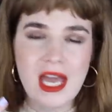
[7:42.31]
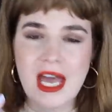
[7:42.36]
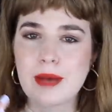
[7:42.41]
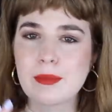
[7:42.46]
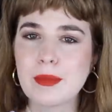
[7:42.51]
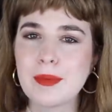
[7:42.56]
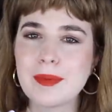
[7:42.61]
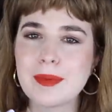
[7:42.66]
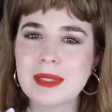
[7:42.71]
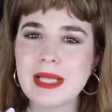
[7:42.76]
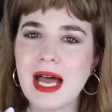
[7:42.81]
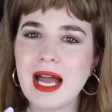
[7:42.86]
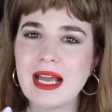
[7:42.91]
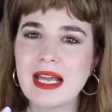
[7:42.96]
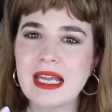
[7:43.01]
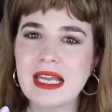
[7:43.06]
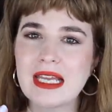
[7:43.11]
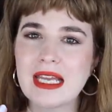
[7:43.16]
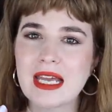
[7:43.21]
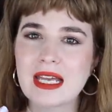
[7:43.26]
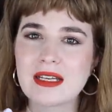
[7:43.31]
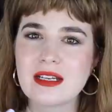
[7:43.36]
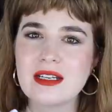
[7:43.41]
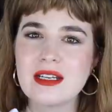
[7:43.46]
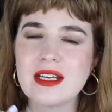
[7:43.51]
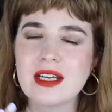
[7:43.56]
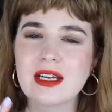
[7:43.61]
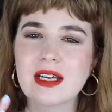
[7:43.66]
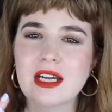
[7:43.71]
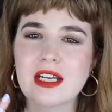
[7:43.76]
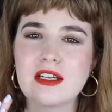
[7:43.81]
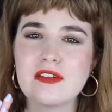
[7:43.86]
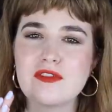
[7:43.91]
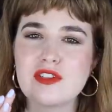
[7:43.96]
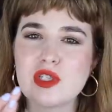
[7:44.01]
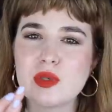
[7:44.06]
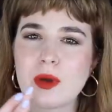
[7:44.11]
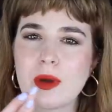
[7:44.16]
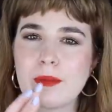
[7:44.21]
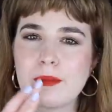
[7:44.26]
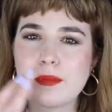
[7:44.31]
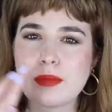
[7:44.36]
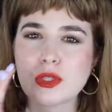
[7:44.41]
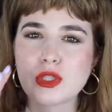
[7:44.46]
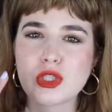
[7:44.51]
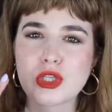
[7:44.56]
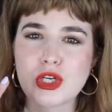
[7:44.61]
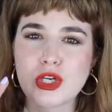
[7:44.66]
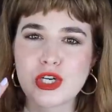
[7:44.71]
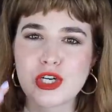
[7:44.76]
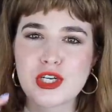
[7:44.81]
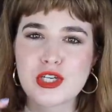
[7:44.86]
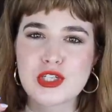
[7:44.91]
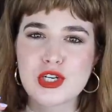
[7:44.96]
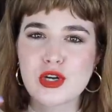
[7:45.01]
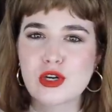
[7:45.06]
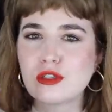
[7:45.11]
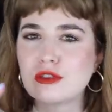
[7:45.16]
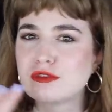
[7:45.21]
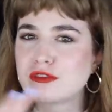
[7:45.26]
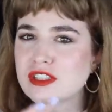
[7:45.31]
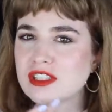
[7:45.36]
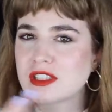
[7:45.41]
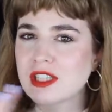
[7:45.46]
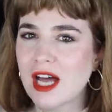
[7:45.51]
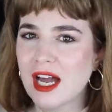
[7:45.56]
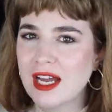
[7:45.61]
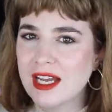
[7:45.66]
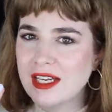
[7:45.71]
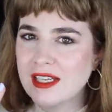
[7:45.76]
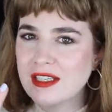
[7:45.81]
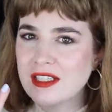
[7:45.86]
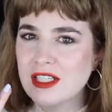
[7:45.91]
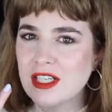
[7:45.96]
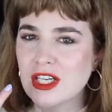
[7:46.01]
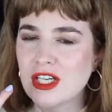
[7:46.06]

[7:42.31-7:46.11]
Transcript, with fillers: am applying and kind of do a blurred overline